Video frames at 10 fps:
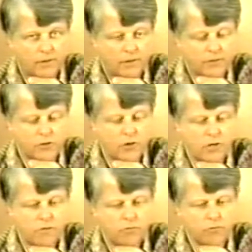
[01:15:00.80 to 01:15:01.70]
It's
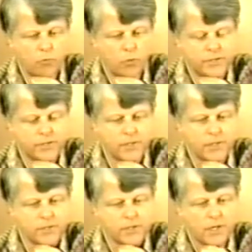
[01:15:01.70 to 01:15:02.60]
gone from west to
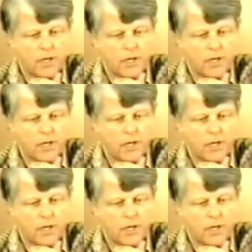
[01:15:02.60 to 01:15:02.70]
east.